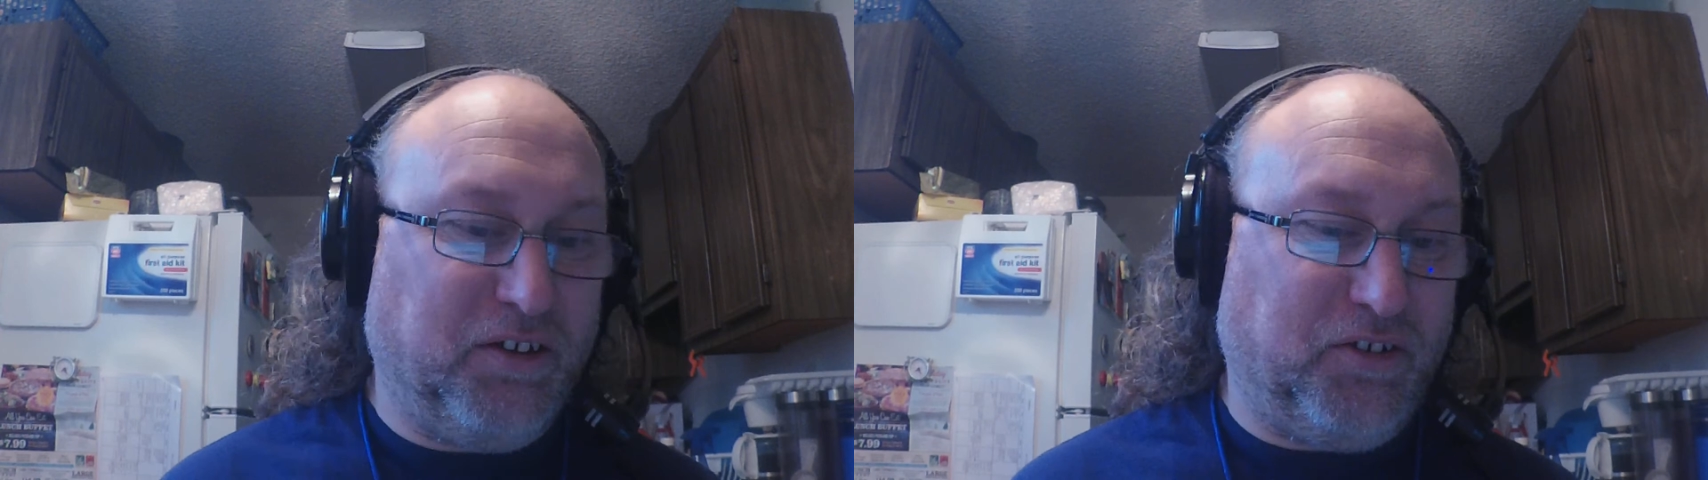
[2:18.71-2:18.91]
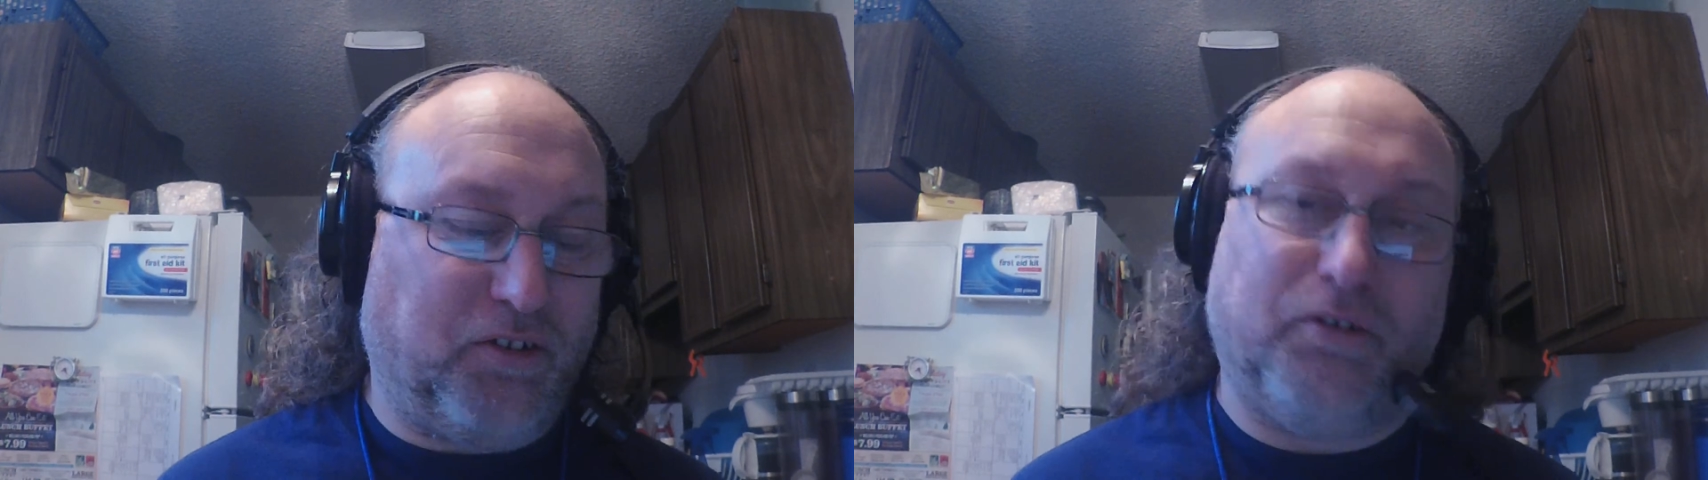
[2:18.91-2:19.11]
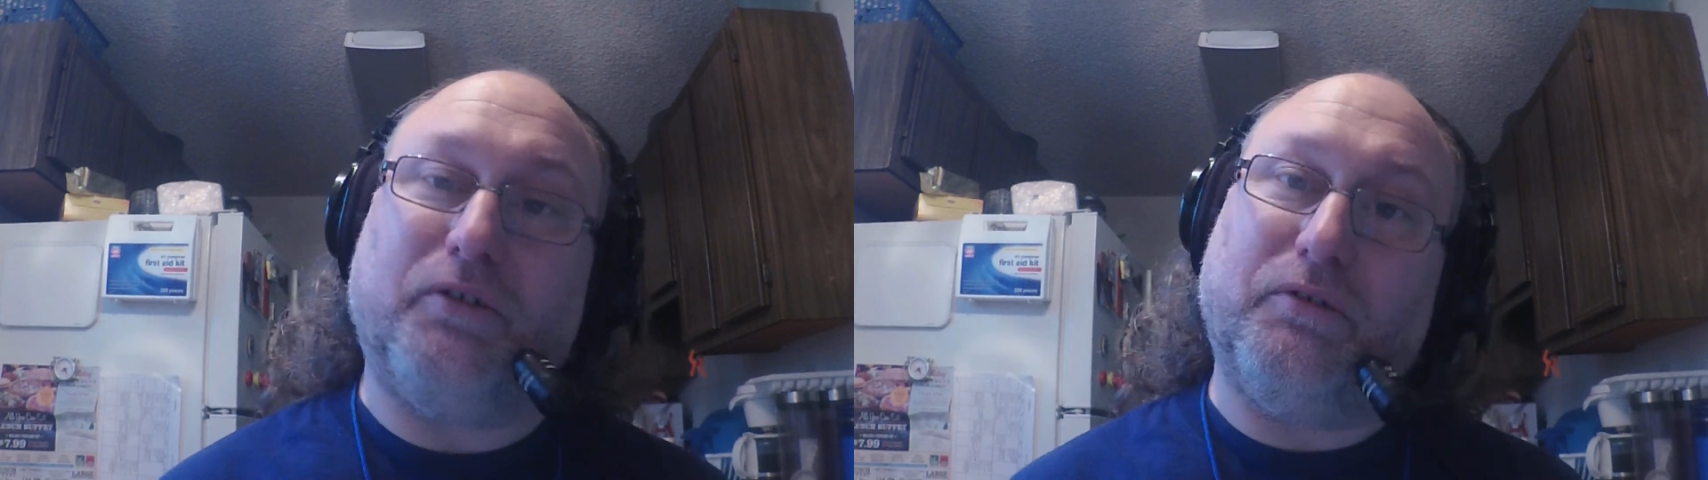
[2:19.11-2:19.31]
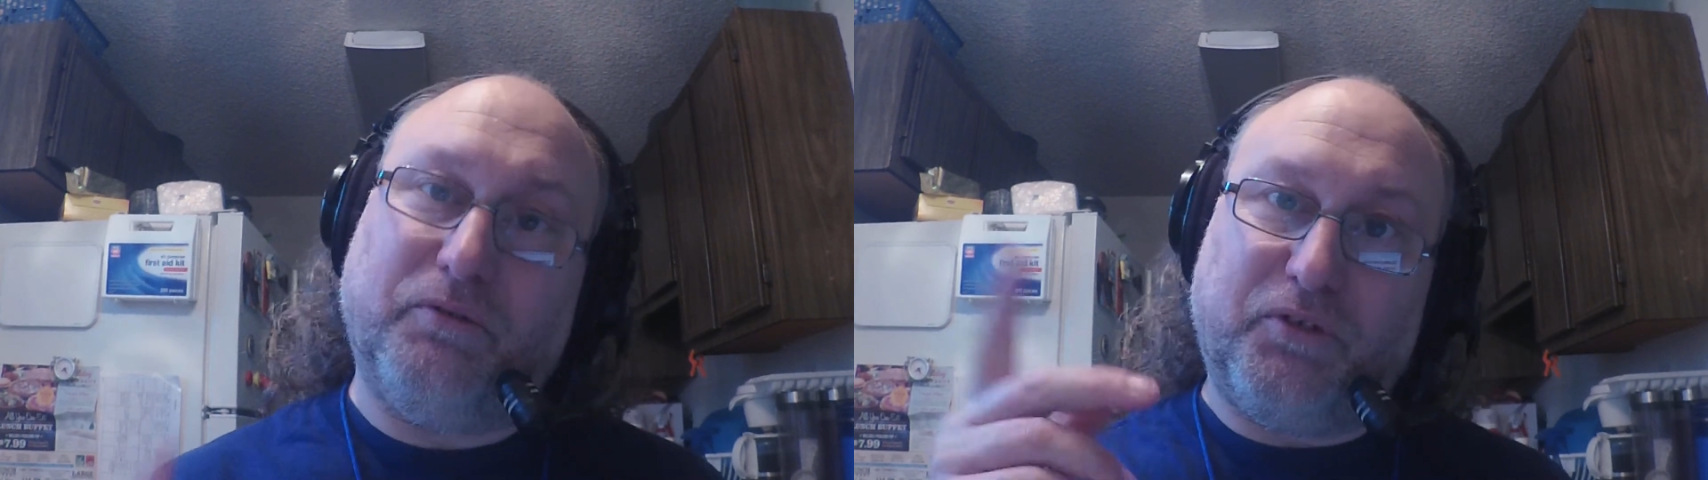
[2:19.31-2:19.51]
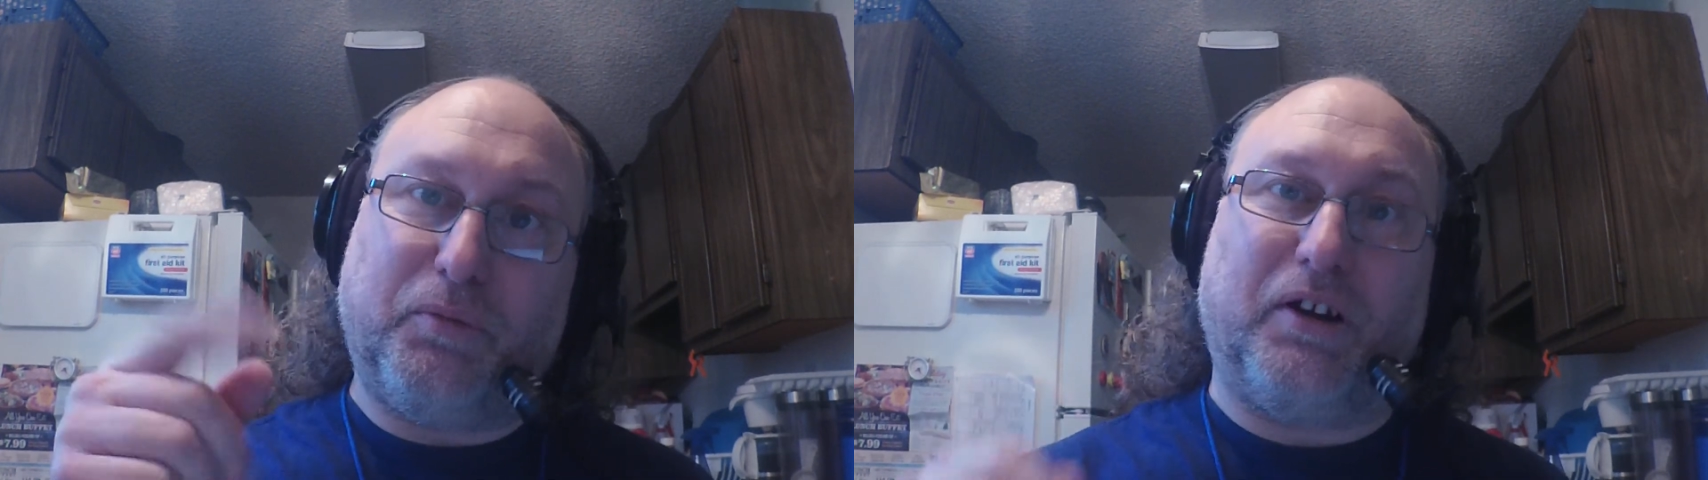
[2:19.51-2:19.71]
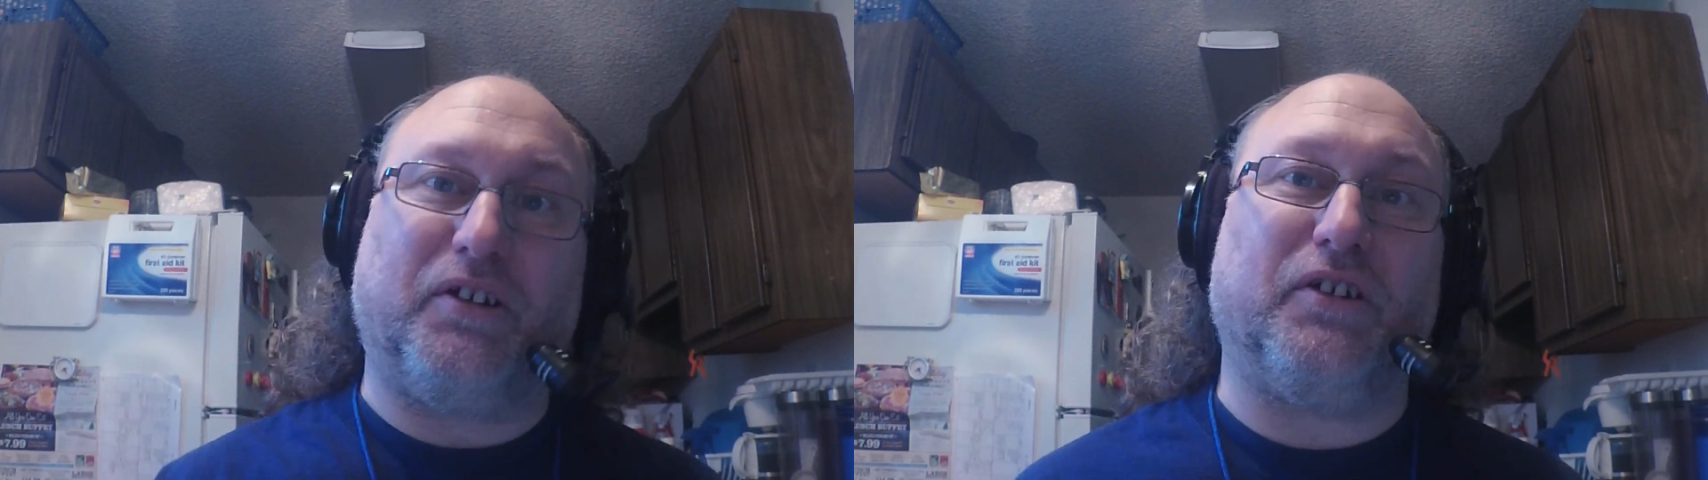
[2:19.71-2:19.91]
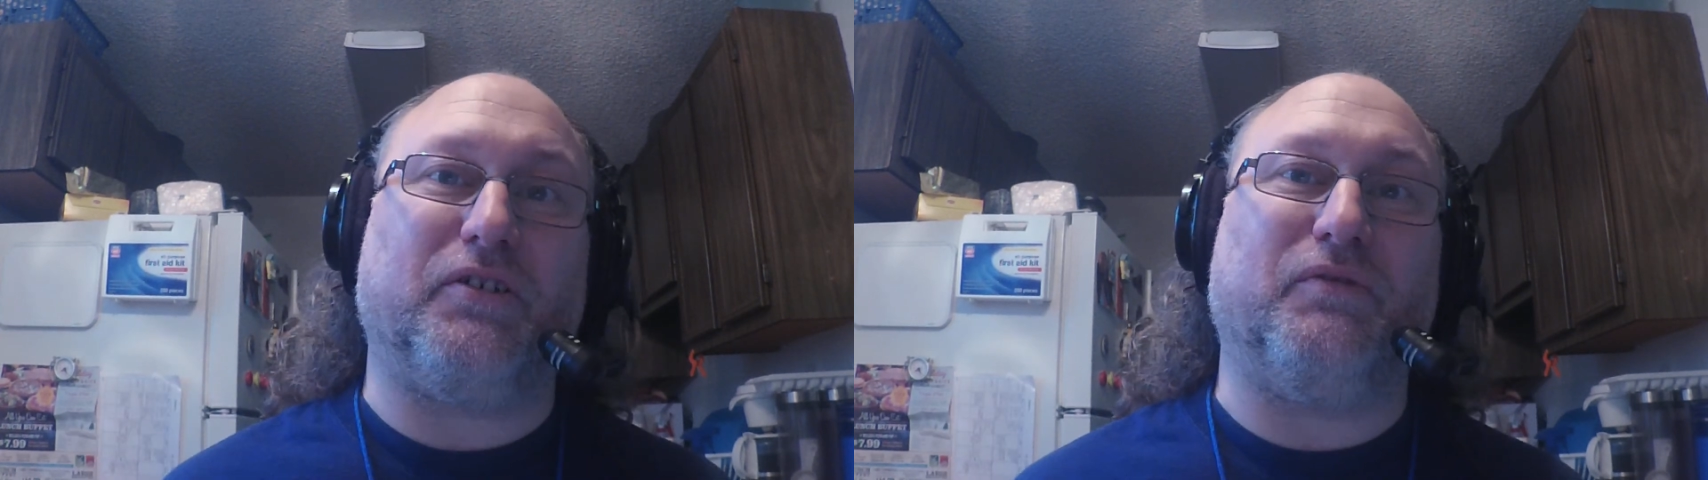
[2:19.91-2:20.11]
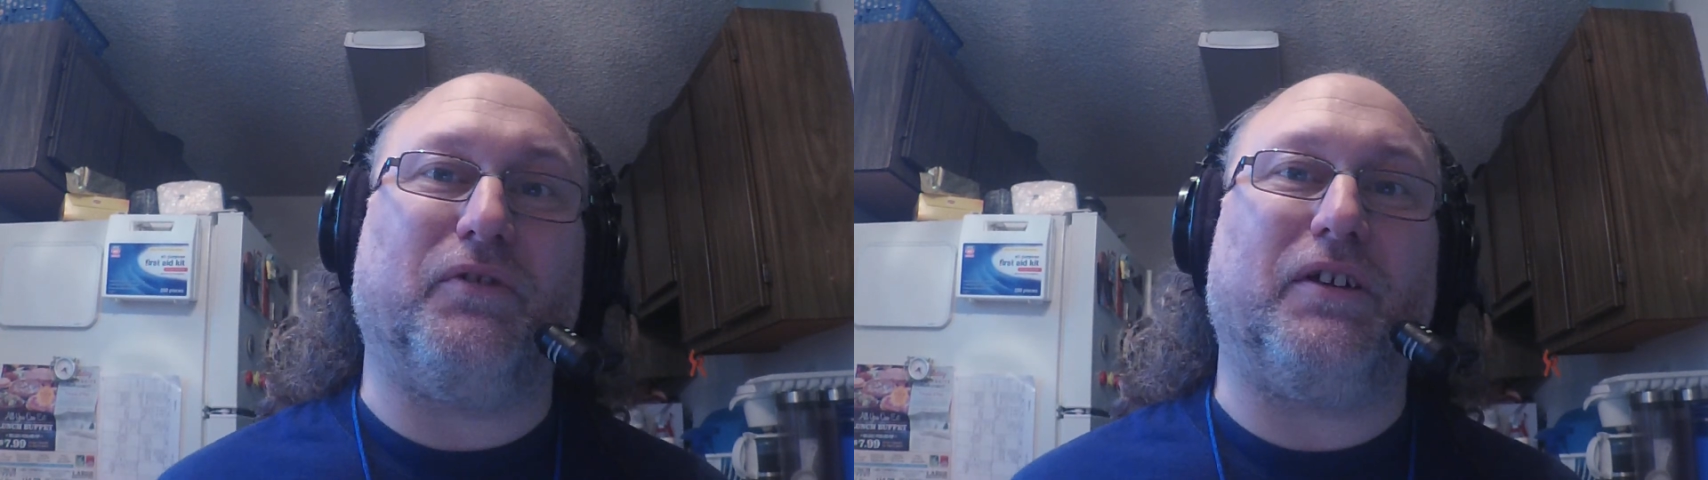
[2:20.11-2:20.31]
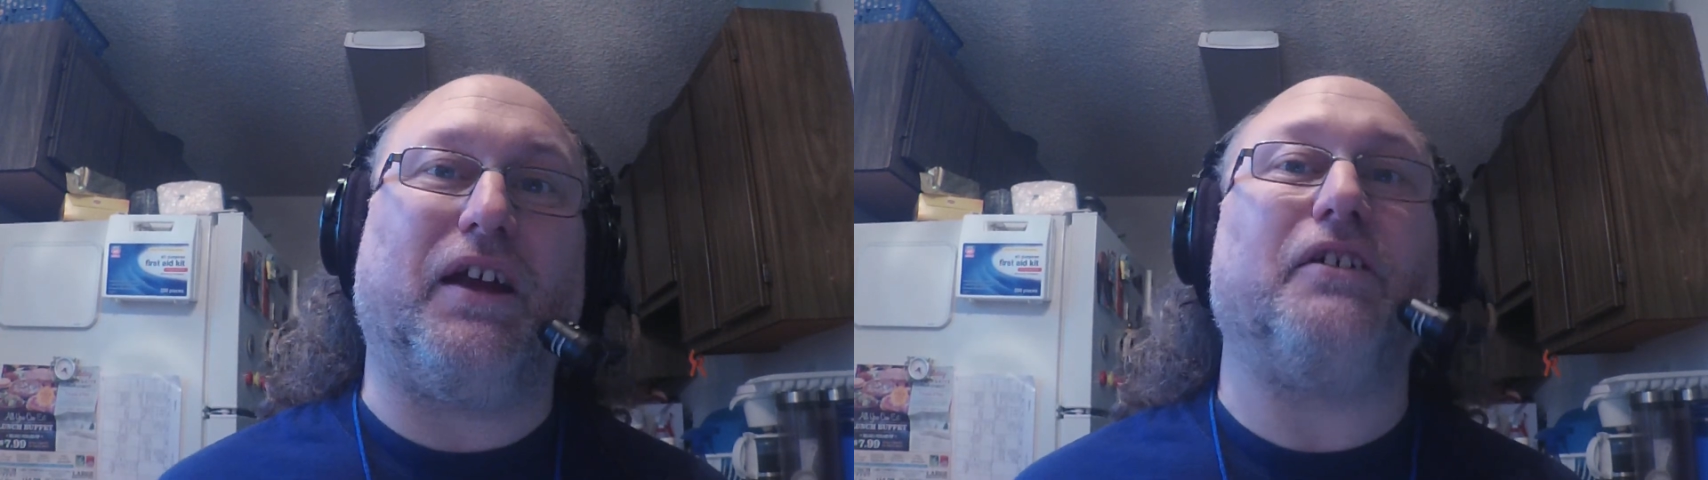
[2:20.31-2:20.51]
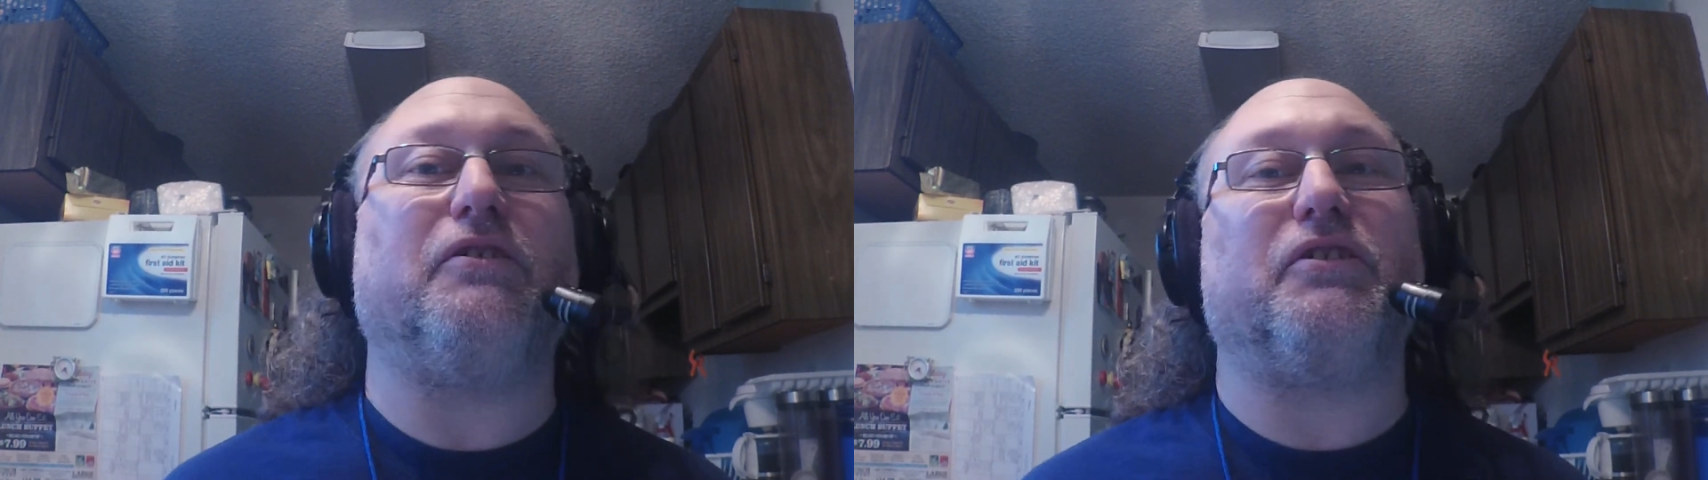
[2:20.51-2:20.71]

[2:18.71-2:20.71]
So Sprack A Tack 248,